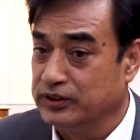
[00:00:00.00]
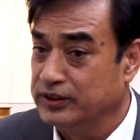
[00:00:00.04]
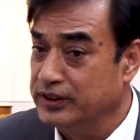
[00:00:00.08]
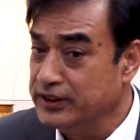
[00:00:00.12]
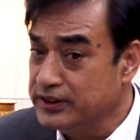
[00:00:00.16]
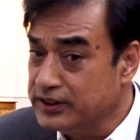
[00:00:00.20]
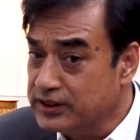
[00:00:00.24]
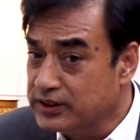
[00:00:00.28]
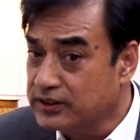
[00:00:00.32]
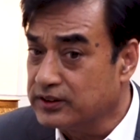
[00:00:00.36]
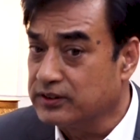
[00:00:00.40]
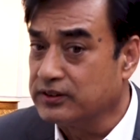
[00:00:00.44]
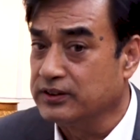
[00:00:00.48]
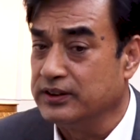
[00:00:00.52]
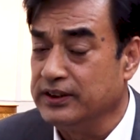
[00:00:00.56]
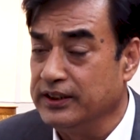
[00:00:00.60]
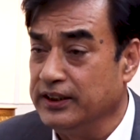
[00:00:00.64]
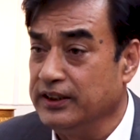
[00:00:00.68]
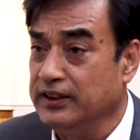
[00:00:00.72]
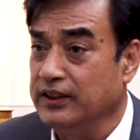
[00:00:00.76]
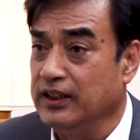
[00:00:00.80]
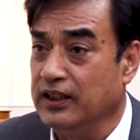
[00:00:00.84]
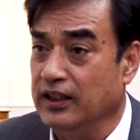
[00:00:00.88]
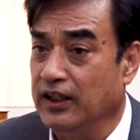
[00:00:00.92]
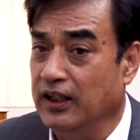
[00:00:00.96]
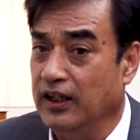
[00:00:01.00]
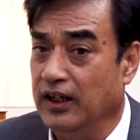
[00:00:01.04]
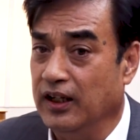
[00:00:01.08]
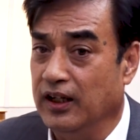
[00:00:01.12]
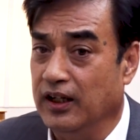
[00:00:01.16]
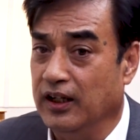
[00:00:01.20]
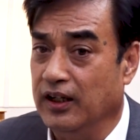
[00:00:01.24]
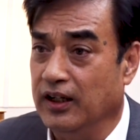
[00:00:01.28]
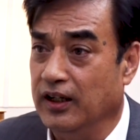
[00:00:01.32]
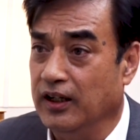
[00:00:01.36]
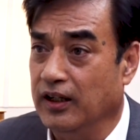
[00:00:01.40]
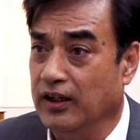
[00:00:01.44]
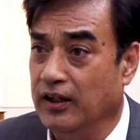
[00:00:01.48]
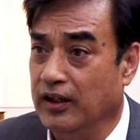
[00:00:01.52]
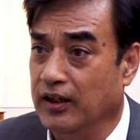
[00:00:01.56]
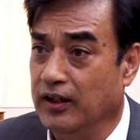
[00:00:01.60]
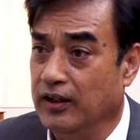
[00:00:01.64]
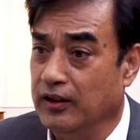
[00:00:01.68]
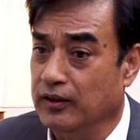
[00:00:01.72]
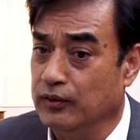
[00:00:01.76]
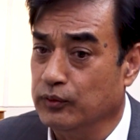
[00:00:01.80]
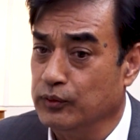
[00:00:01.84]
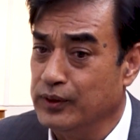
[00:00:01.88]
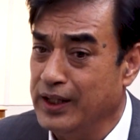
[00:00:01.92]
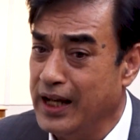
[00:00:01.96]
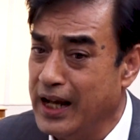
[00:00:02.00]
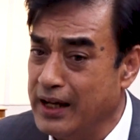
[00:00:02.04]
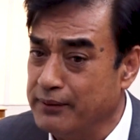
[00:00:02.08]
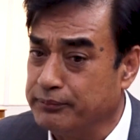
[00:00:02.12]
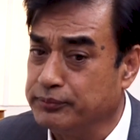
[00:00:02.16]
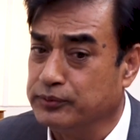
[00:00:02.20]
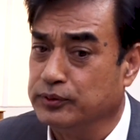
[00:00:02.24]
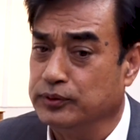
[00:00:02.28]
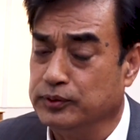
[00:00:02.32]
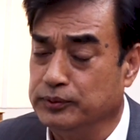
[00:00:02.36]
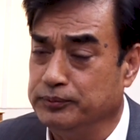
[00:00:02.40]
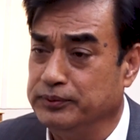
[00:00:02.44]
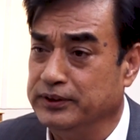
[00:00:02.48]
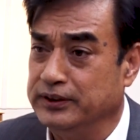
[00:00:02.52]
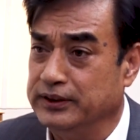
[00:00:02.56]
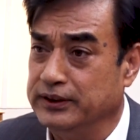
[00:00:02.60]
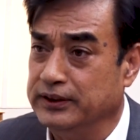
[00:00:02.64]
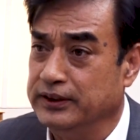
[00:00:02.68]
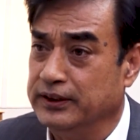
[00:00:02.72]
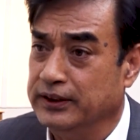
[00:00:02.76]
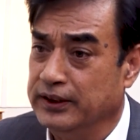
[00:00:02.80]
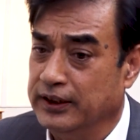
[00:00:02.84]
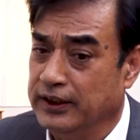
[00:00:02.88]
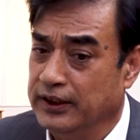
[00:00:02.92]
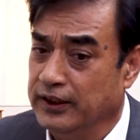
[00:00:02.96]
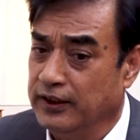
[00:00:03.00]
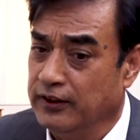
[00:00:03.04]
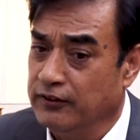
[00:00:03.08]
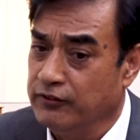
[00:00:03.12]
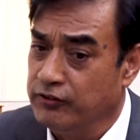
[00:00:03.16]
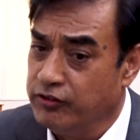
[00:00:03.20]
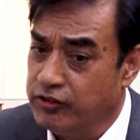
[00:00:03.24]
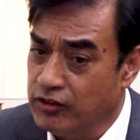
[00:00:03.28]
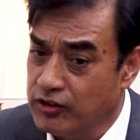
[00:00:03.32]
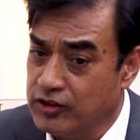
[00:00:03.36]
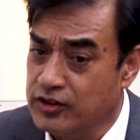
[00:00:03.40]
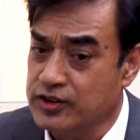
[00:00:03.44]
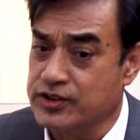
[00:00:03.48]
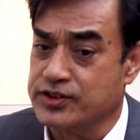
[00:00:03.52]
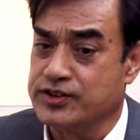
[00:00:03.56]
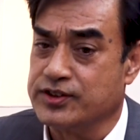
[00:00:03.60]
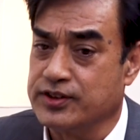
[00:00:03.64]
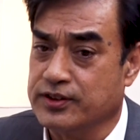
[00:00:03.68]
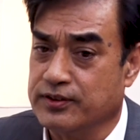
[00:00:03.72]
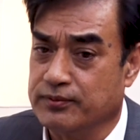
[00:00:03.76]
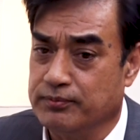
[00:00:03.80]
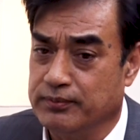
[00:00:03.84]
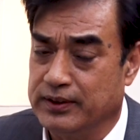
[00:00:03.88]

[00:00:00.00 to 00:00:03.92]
this thing we have to be focused.